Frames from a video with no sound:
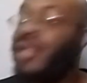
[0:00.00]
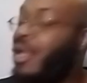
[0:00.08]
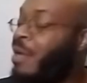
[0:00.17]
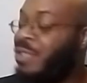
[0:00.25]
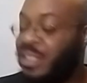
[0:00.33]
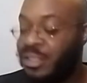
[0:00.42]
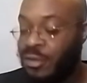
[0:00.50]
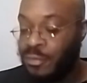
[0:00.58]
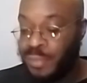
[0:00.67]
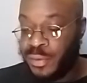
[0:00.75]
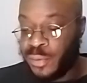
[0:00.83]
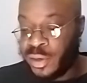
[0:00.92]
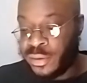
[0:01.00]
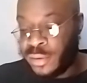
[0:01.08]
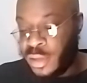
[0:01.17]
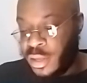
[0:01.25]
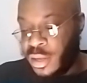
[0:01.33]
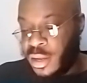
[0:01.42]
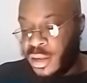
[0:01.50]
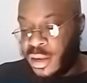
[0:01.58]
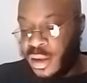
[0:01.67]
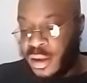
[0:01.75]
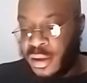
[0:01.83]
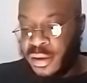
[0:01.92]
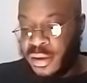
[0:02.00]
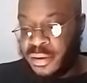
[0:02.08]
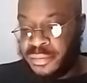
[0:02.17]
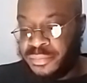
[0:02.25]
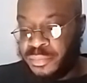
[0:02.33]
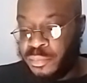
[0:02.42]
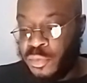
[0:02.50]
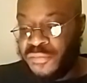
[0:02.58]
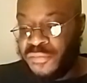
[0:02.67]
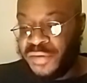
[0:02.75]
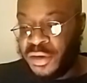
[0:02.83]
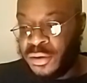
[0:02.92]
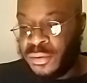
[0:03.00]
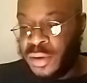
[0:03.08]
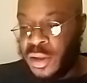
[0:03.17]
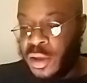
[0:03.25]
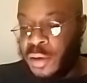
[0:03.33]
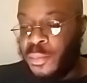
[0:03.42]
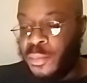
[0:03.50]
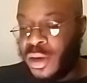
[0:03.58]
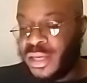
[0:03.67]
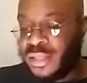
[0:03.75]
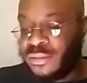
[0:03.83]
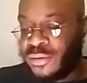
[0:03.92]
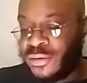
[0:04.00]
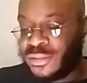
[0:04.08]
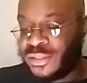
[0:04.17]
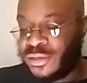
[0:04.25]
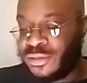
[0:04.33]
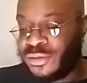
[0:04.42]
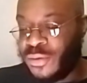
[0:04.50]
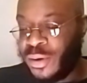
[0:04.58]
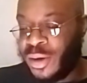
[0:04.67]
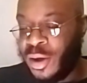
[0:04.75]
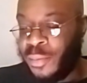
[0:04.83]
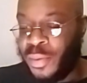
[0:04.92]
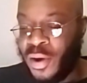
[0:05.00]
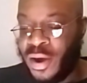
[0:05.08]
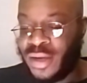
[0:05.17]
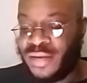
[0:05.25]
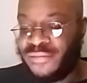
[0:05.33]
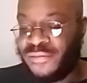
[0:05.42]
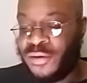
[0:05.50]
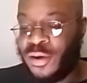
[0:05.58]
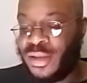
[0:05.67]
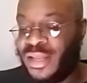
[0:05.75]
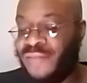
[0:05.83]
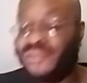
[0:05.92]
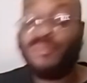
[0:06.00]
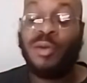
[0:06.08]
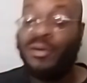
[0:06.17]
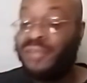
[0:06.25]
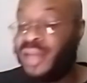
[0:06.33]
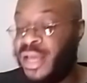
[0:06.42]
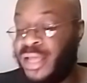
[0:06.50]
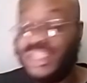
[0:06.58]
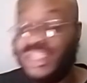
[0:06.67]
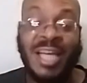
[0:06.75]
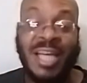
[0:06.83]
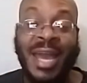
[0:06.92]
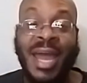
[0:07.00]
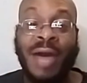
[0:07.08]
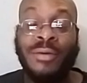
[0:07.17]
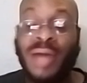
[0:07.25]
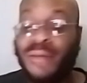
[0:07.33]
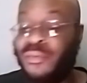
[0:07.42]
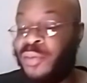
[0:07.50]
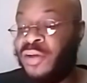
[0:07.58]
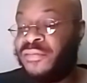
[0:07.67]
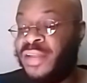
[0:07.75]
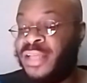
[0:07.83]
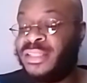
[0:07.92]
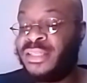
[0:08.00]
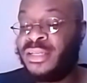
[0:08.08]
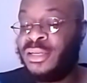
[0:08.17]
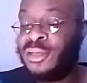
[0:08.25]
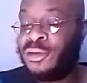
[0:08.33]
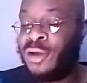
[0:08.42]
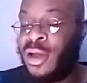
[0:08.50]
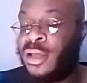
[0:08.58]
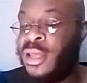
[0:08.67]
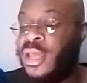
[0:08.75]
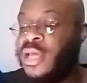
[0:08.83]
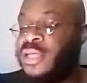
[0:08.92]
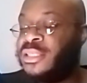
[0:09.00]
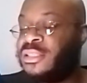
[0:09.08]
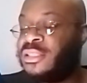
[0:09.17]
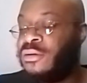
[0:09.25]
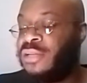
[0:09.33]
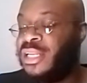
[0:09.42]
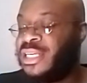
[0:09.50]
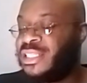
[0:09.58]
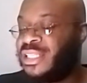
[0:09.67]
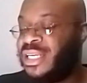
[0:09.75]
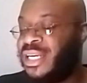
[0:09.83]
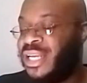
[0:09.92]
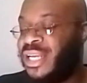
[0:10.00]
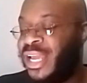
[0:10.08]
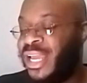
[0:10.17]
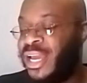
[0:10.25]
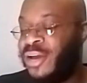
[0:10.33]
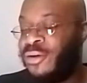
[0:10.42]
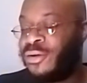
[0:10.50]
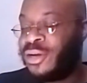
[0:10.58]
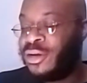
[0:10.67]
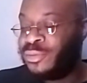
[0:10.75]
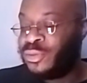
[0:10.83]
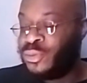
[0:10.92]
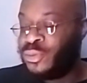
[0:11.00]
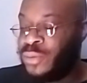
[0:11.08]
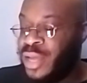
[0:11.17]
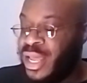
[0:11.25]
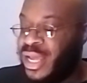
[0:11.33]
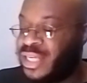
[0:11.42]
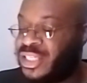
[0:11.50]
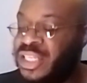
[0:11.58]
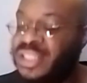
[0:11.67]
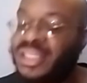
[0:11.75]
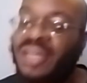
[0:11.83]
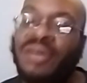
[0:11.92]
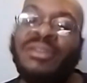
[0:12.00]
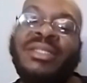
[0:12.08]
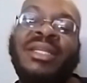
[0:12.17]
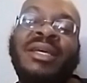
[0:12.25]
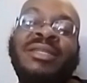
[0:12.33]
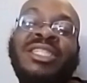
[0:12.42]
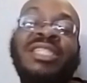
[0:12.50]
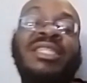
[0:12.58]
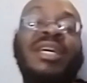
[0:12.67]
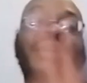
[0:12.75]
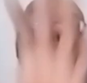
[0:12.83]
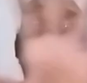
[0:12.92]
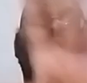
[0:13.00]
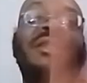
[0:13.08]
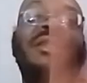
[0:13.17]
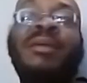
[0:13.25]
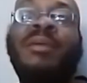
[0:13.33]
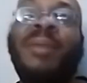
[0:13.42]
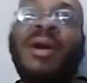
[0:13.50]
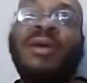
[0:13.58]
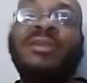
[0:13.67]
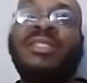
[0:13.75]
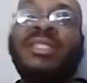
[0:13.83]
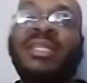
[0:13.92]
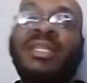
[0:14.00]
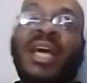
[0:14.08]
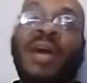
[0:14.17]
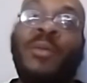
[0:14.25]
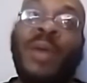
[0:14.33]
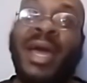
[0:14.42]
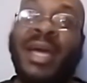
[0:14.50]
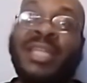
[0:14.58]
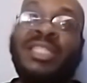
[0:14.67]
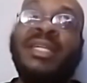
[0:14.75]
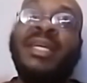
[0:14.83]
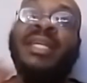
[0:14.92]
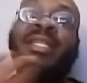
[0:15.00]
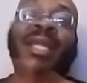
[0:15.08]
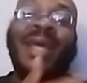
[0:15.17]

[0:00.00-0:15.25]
I'm just going to be real. Moving on. Morgan throws her daughter a party for her 11th birthday. Shout out. Happy birthday to the little girl. So Lindsay and Danielle come through, and she tells all of them about her sit down with Ashley.